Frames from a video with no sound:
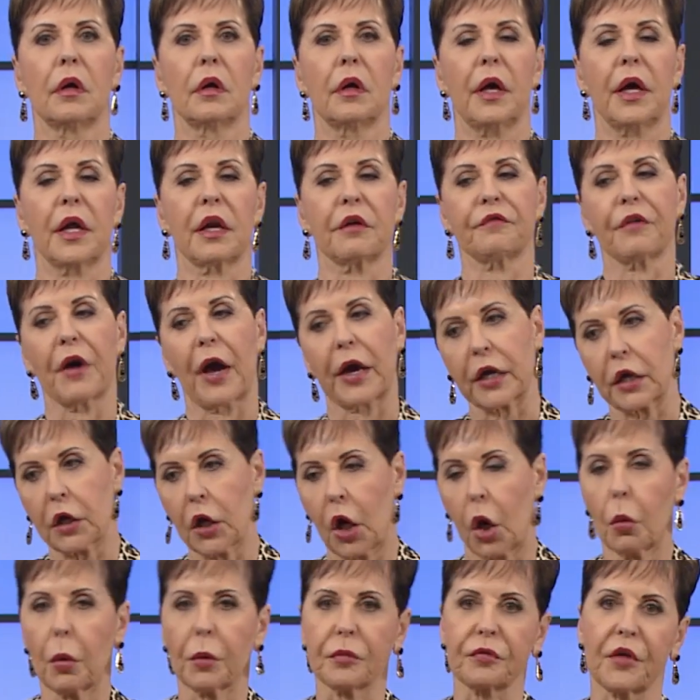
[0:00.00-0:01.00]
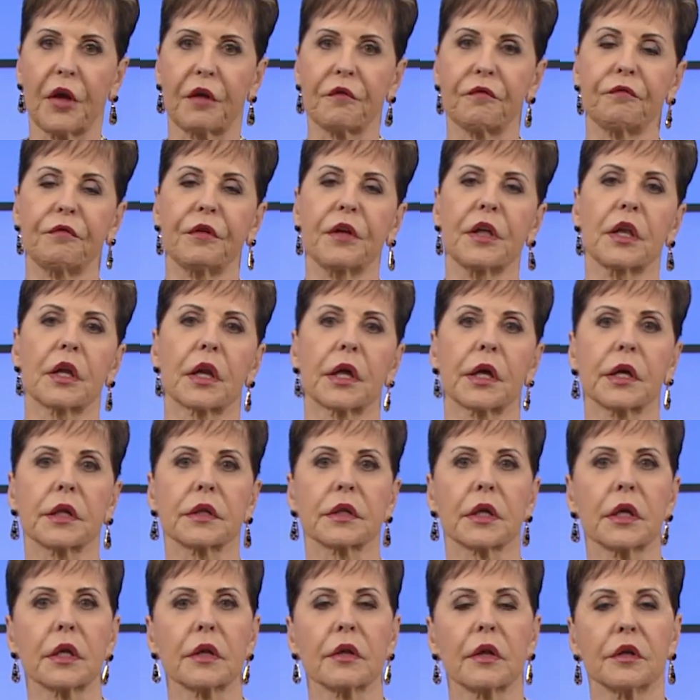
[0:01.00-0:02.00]
And if I go with that
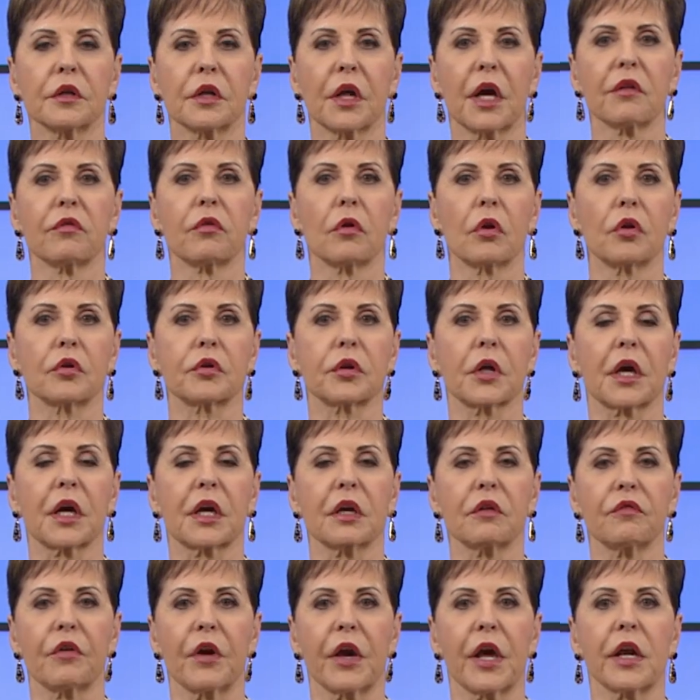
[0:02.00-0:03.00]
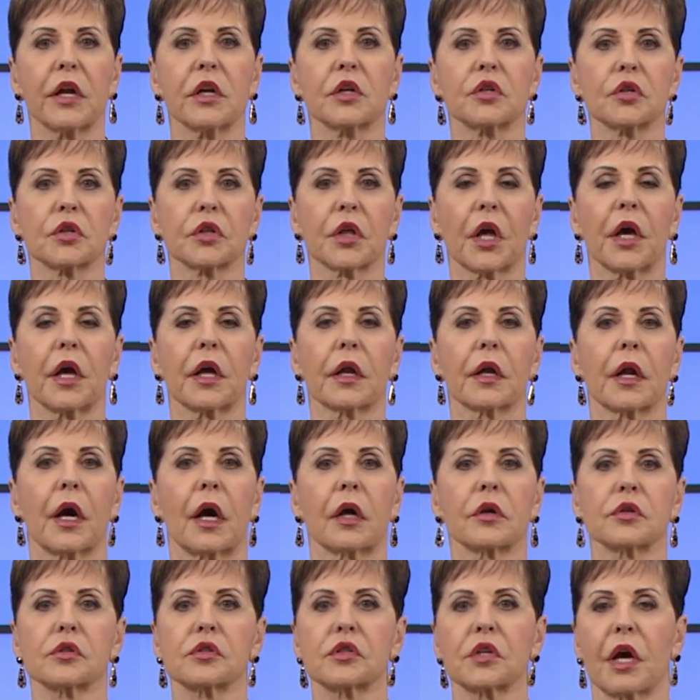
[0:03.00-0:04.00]
feeling, then the devil will take advantage of that and
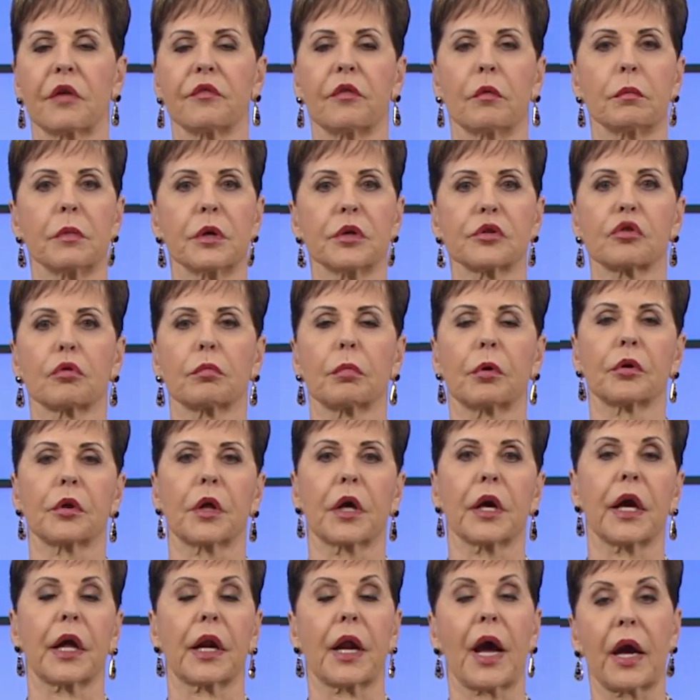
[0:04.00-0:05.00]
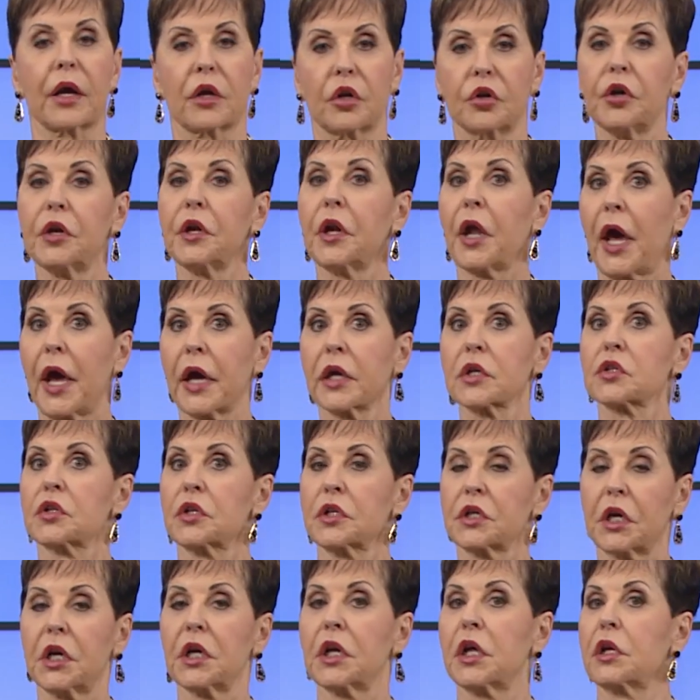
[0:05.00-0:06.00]
I'll just have a miserable day. And I could
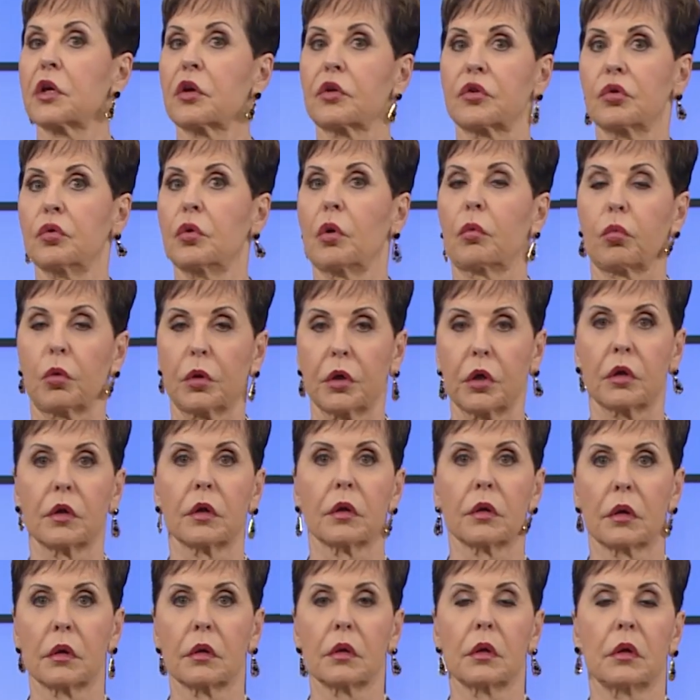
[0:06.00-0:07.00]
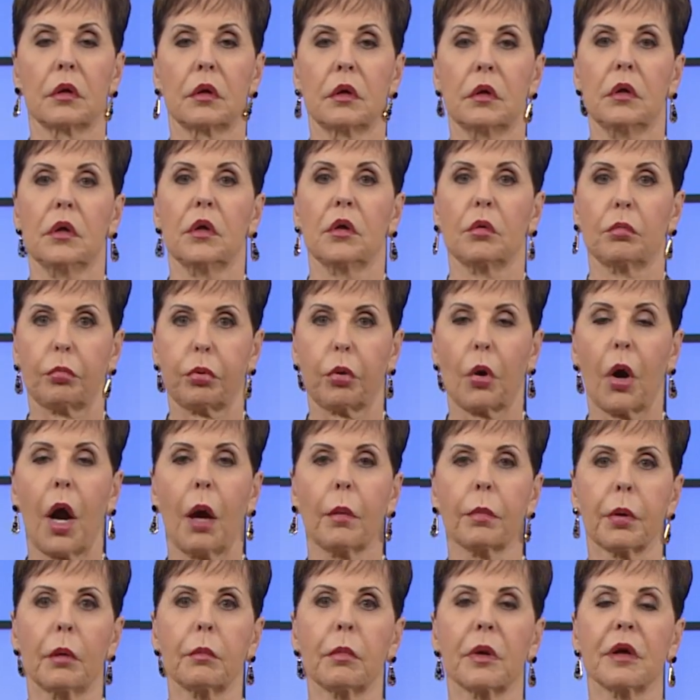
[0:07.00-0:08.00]
actually get into a real
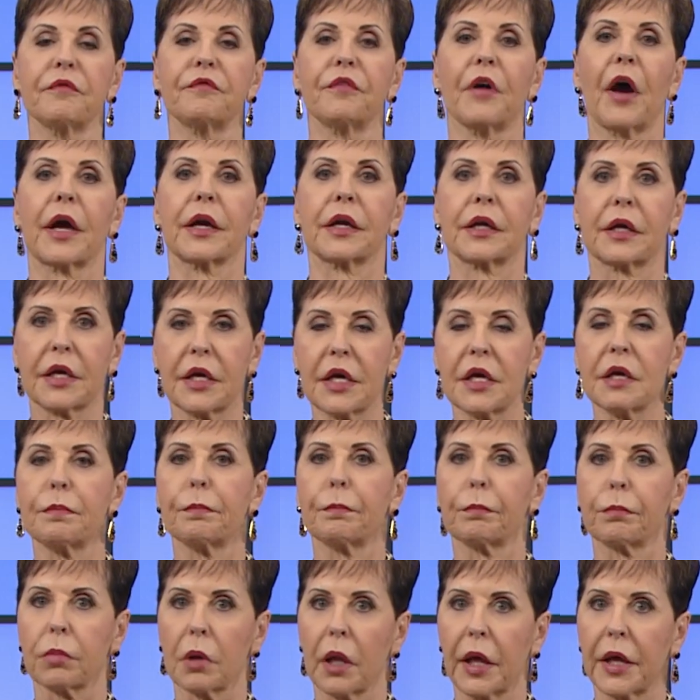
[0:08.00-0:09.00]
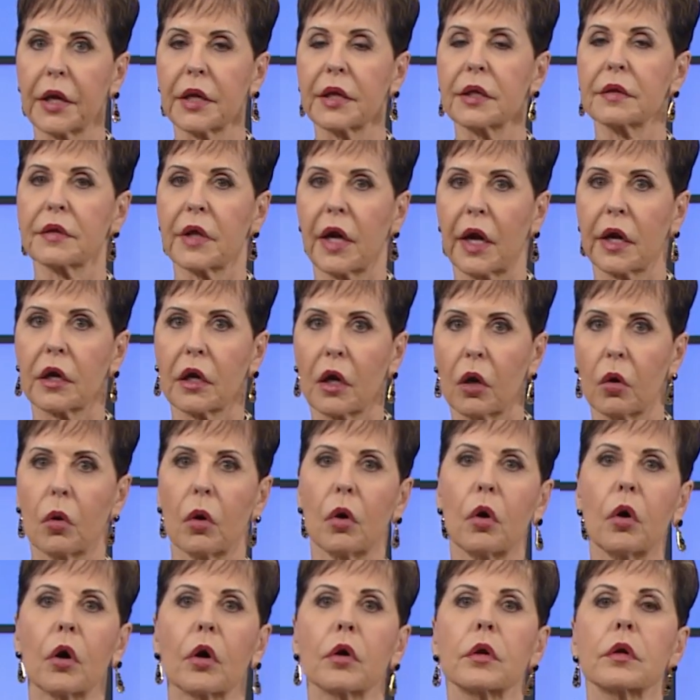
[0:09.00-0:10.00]
problem if I keep letting that go
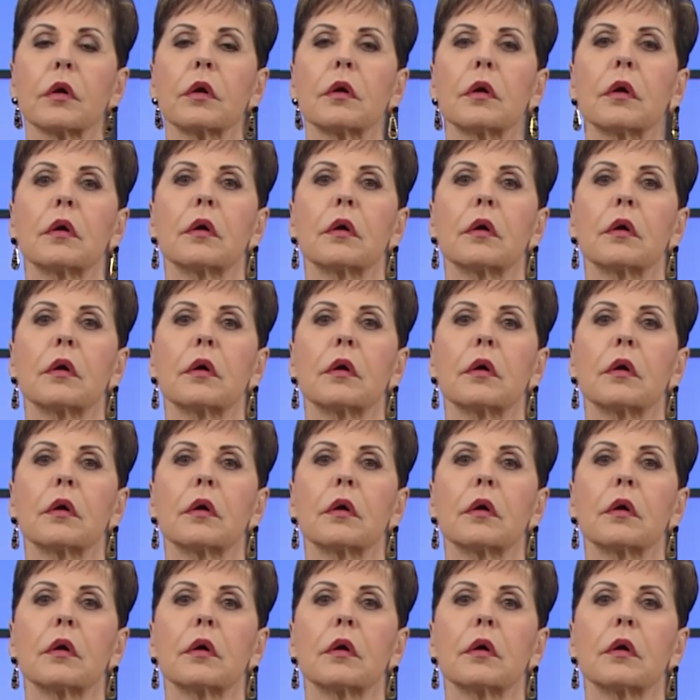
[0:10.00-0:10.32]
on.